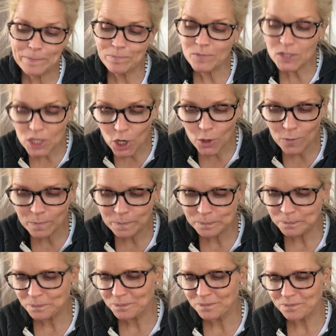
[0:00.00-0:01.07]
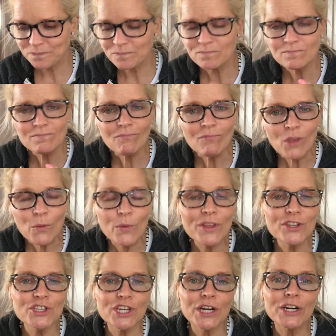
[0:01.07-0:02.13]
So with
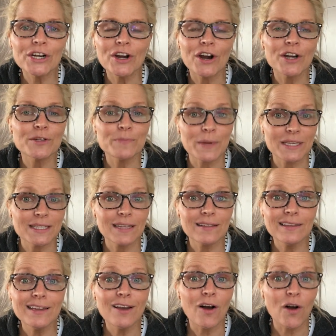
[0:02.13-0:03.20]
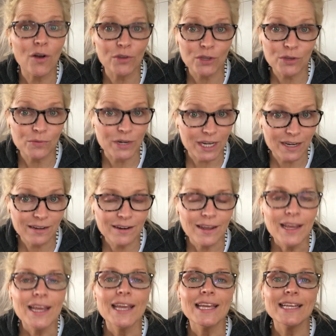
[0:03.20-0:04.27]
Share a Cart, basically all you need
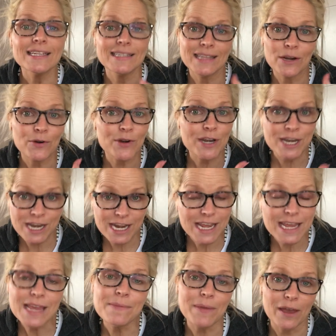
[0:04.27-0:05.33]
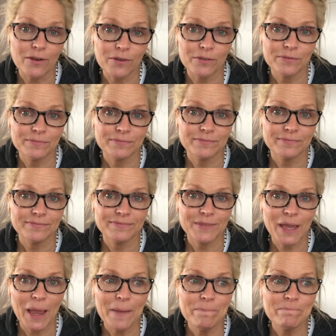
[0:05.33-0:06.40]
is their email,
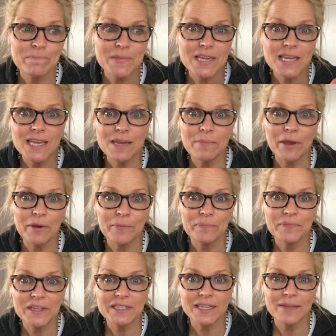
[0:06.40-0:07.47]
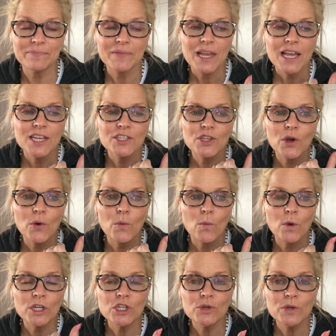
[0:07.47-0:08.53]
okay? Email, that's it. So
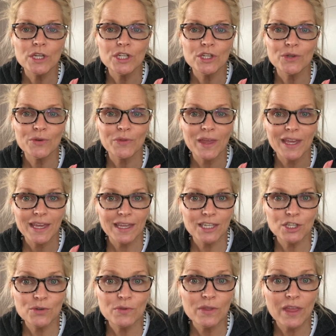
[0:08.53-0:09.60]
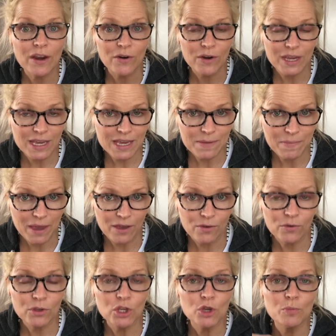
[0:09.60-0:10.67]
what you can do, they get you their
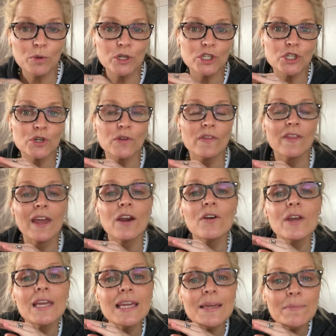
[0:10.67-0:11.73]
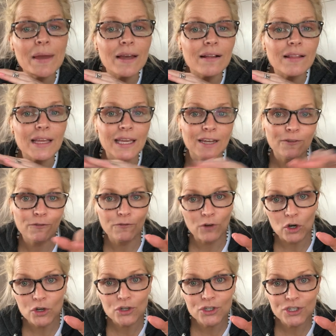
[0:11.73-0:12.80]
email, you put their email in
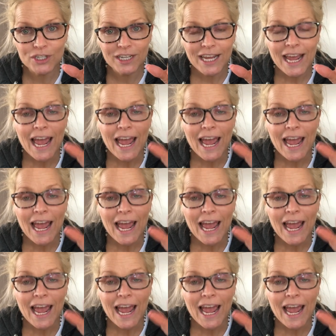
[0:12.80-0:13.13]
first,